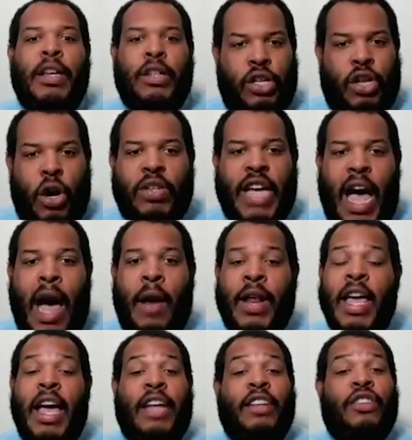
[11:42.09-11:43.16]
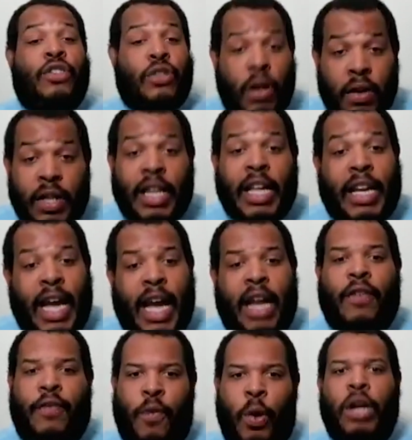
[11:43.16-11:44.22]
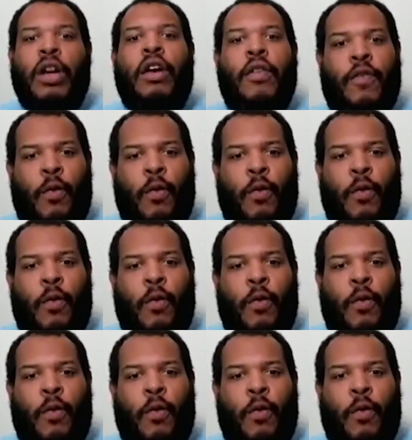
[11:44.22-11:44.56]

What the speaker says: to go down and certainly can't afford